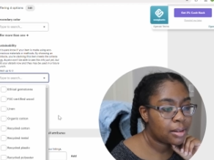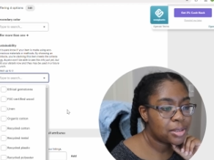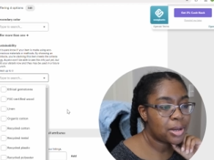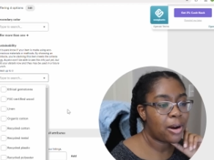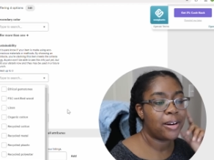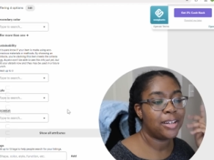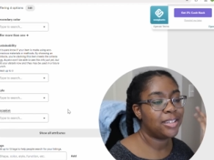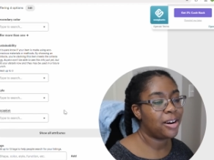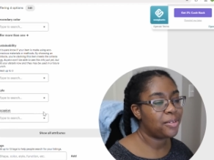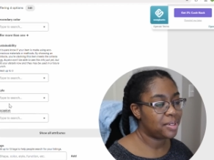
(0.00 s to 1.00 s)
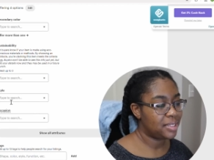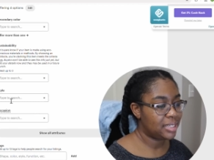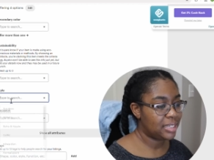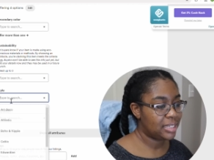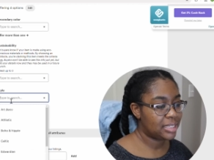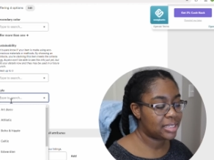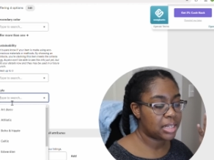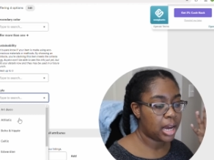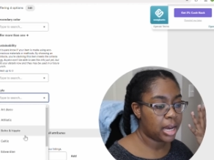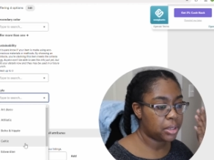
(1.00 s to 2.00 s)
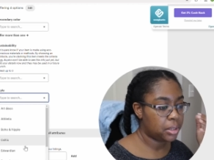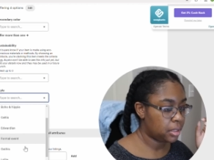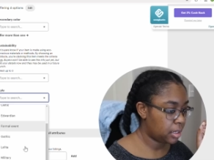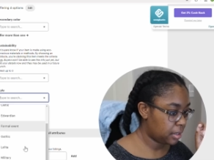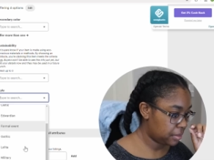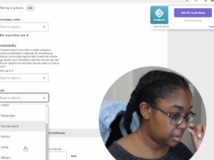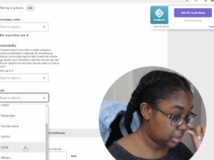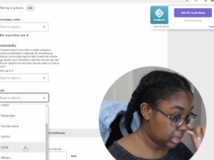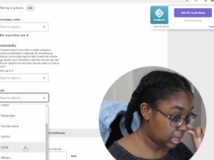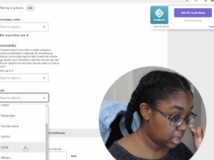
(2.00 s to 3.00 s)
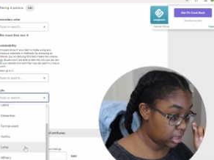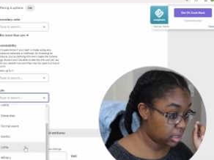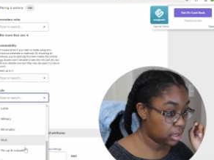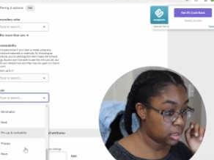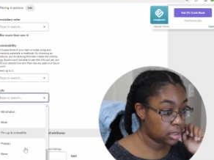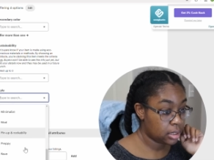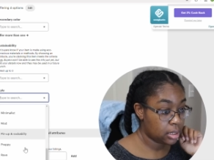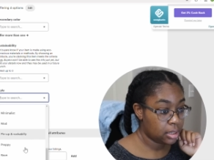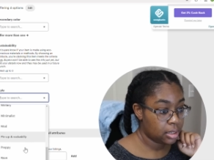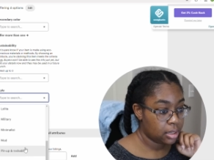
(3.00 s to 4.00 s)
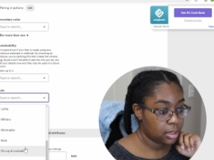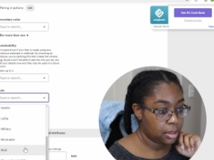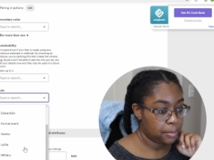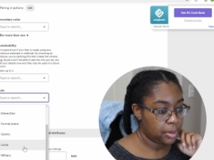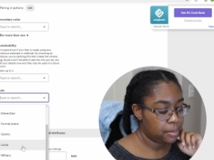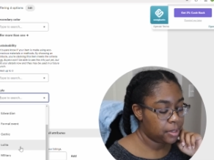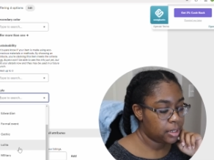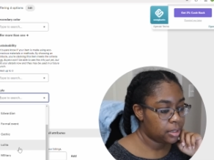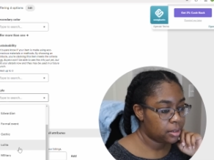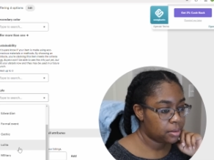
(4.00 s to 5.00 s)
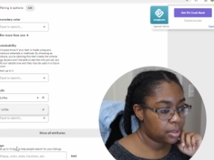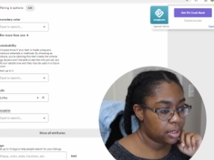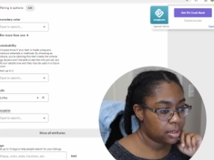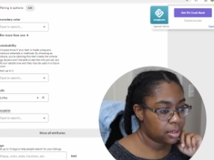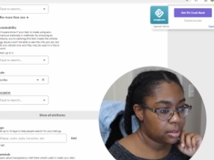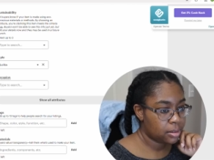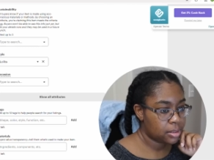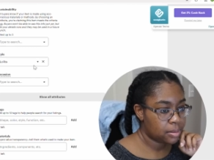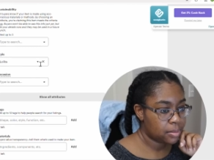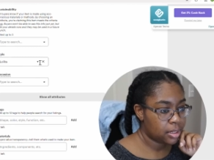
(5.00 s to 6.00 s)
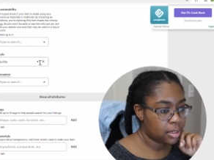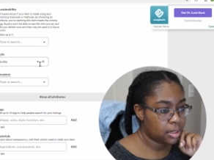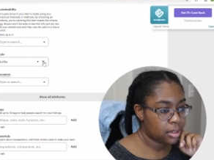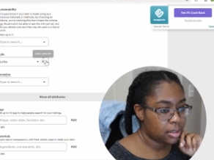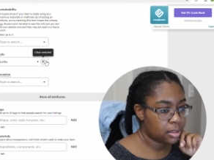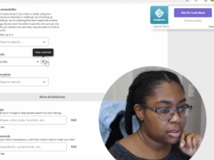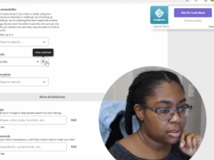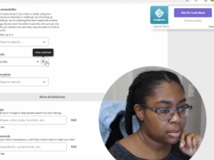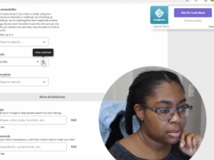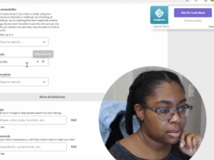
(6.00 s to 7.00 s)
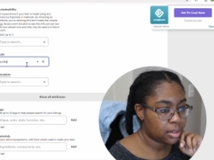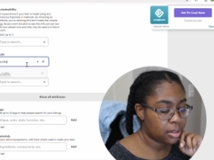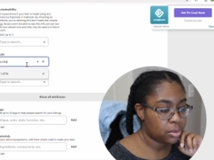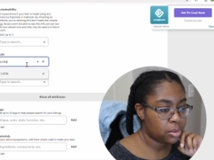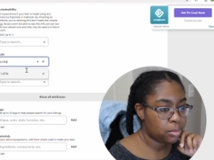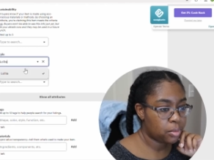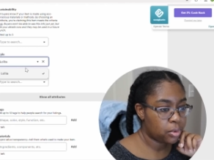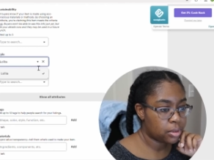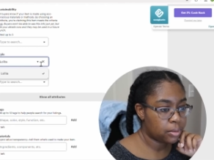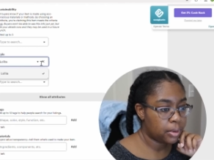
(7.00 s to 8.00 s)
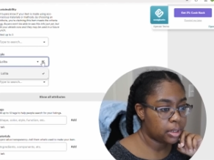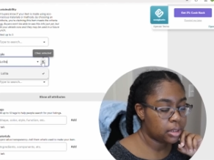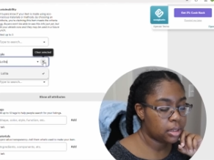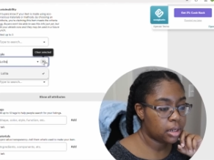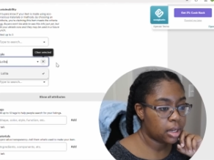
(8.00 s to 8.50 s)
sorry, not really, style, I would say maybe Lolita or something. Can you do more than one?